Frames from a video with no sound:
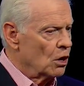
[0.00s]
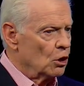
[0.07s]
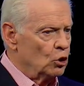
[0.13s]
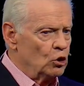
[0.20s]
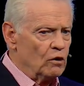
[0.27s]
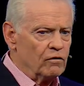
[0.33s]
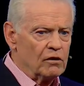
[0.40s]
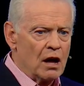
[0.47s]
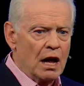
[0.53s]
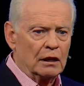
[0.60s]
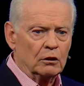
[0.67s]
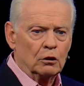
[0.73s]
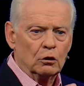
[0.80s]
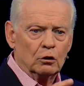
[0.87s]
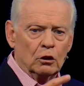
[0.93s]
You've
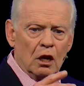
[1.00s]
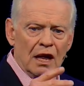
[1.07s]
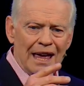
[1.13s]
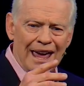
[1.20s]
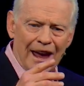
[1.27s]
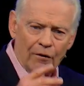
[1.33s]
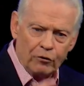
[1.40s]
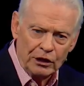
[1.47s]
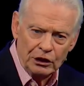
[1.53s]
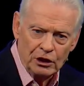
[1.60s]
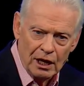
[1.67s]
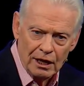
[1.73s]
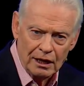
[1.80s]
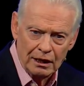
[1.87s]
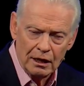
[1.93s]
got every
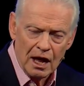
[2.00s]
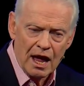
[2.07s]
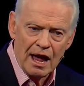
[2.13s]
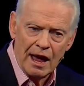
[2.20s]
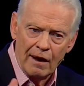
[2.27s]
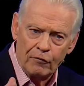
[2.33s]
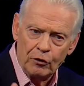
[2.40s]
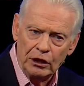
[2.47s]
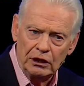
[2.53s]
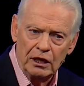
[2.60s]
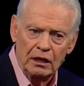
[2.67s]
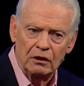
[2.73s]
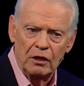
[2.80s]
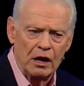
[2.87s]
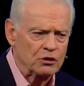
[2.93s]
day, every day,
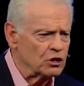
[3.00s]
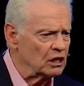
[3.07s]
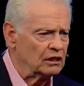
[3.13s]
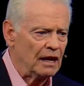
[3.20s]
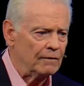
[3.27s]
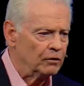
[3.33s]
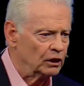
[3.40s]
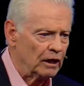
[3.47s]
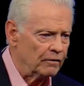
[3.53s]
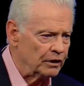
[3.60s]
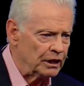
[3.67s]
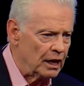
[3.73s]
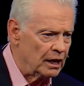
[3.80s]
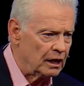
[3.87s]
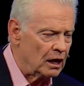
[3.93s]
there's the devil every
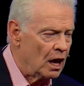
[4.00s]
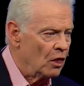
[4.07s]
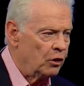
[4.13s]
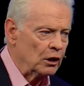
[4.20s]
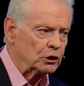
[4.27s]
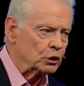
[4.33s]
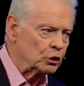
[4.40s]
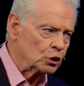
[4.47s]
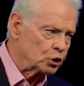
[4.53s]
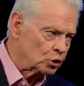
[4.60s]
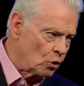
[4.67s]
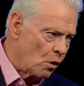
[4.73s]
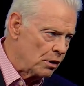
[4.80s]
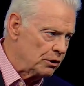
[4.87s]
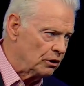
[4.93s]
day. There's a
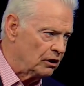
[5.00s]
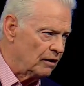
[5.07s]
destroyer